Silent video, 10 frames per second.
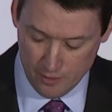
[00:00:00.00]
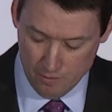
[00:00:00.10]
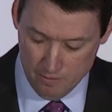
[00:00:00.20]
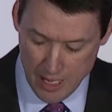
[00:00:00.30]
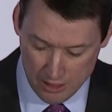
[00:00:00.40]

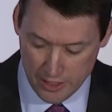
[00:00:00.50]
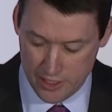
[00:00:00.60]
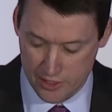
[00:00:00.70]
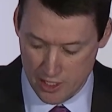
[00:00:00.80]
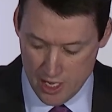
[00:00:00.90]

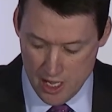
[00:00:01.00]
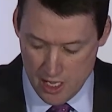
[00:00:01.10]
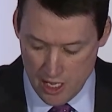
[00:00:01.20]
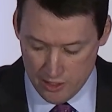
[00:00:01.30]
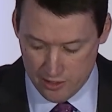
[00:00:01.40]
maladies,
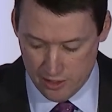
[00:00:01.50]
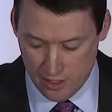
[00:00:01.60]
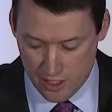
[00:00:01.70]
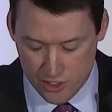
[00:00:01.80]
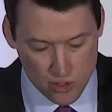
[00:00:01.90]

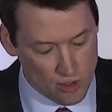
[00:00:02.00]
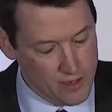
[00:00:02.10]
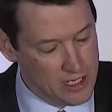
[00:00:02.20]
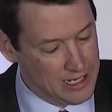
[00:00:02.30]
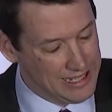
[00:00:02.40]
is
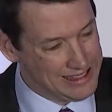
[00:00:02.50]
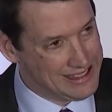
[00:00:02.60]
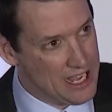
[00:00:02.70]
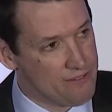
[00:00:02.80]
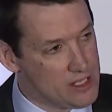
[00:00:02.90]
serving
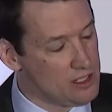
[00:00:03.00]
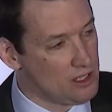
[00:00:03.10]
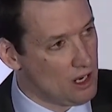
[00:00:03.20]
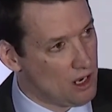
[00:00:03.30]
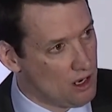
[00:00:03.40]

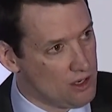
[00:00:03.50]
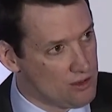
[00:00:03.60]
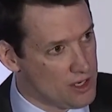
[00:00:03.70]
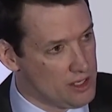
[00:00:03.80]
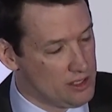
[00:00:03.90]

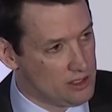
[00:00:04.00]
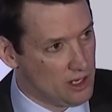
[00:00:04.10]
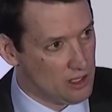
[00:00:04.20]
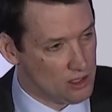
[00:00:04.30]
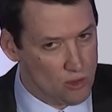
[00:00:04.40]
1,100
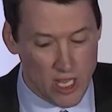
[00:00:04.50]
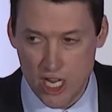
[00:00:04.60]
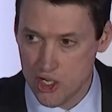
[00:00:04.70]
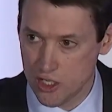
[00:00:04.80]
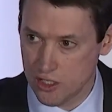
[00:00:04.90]

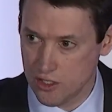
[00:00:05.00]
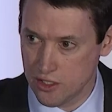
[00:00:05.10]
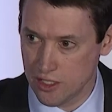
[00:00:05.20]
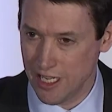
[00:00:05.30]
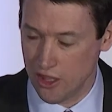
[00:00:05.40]

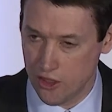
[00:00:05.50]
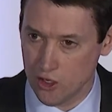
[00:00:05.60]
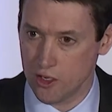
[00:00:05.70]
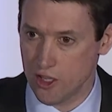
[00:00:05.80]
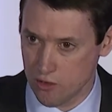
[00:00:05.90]
locations in
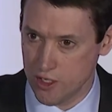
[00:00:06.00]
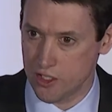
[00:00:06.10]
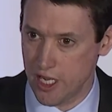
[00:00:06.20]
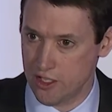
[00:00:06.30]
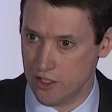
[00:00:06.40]
33
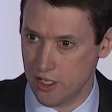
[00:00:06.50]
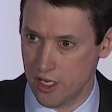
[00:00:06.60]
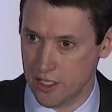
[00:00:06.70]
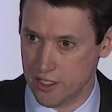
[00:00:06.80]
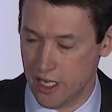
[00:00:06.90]
states in the
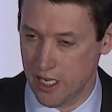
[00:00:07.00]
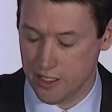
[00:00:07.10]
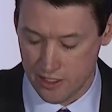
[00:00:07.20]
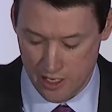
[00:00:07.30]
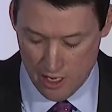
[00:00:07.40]
United
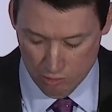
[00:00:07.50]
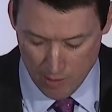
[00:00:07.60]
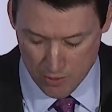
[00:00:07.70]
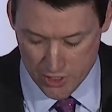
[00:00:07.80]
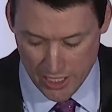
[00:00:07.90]
States,
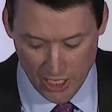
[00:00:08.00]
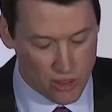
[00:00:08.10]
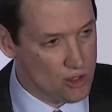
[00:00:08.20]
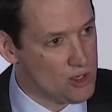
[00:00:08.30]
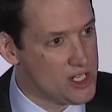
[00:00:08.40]
representing
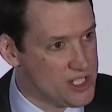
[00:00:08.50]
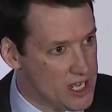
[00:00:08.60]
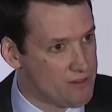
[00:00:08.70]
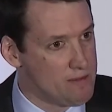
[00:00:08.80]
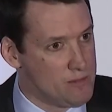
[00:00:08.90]

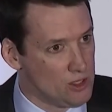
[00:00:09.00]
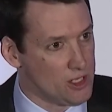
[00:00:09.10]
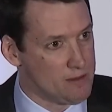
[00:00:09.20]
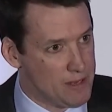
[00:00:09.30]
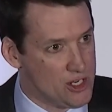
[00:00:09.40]
37
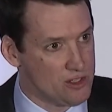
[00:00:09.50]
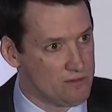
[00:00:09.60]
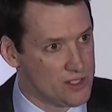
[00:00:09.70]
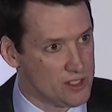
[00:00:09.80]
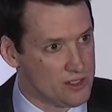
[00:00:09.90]
million patient
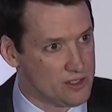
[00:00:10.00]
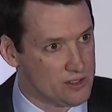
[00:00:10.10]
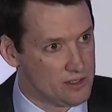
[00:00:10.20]
visits.